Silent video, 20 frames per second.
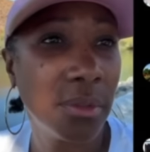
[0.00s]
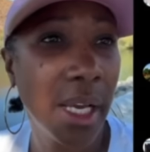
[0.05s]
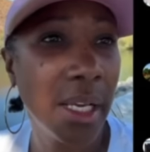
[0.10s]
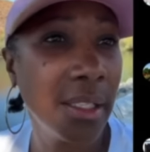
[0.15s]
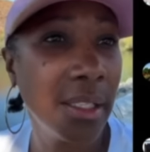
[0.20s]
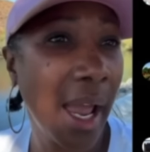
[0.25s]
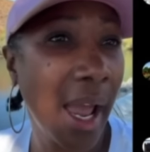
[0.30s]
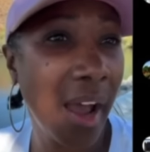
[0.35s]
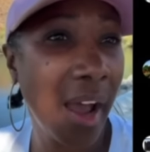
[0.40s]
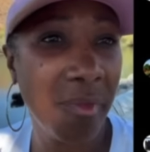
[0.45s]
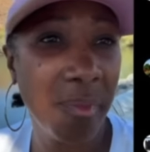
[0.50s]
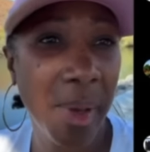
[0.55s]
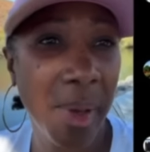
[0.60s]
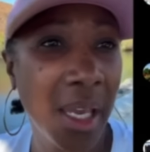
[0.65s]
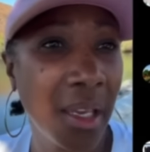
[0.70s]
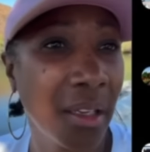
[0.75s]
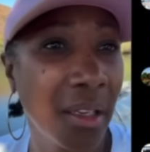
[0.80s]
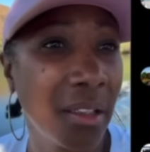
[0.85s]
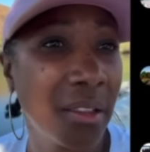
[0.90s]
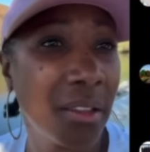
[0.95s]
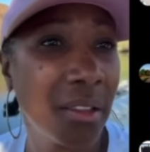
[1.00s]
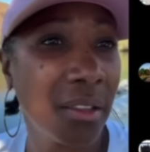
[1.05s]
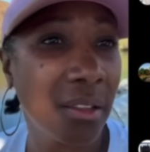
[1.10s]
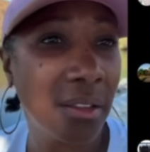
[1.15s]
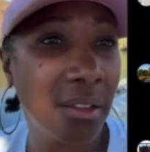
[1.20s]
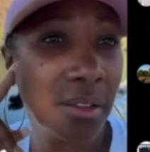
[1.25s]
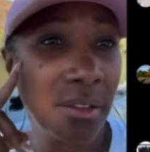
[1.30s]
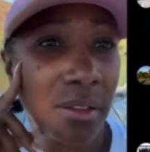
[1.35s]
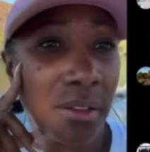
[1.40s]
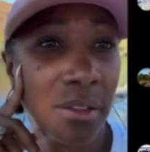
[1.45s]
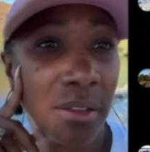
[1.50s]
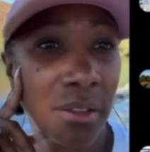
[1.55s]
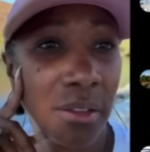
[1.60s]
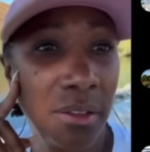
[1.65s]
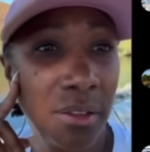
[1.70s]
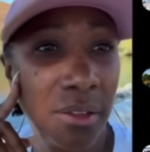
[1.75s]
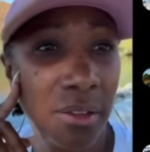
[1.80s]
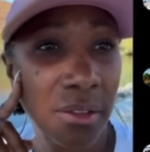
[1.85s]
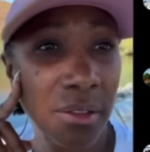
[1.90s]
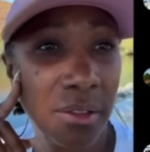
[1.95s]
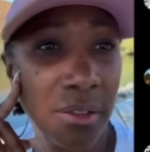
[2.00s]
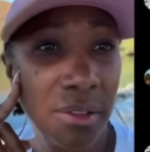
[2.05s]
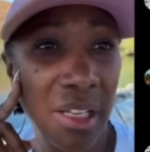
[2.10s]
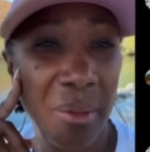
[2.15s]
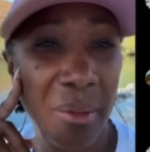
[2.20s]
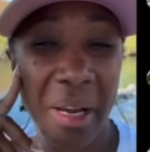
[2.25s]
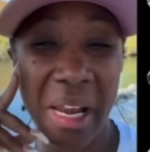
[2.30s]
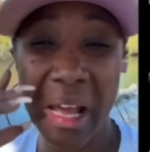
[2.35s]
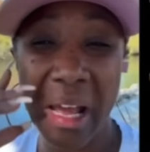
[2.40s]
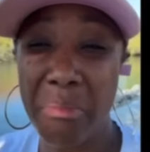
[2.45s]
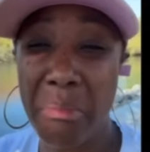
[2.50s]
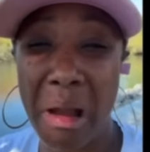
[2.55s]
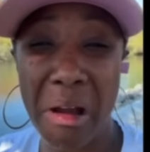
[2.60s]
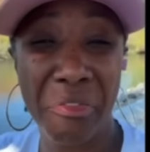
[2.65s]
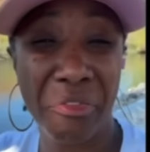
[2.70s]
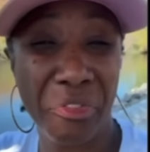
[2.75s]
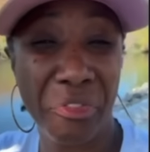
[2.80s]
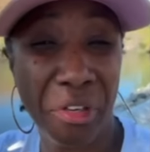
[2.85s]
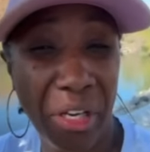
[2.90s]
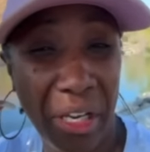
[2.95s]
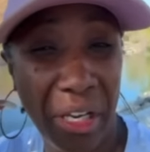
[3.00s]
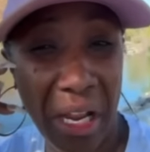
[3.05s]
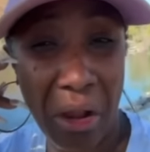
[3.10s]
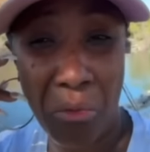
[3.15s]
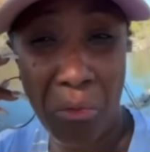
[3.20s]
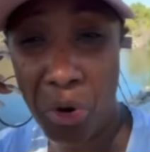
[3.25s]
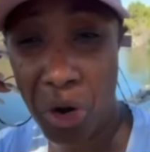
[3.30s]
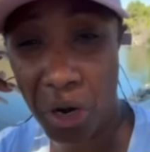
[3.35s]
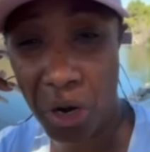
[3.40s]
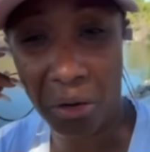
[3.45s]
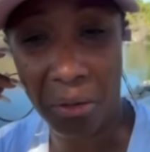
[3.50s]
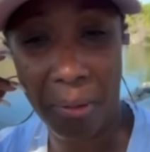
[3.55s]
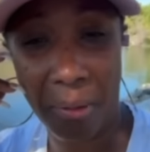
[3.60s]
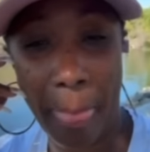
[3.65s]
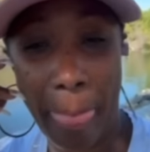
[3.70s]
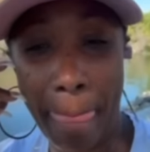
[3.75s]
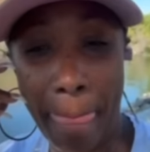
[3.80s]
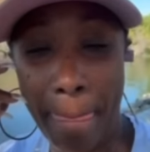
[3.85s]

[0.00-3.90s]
That's half baked. Talking about that's my friend at work.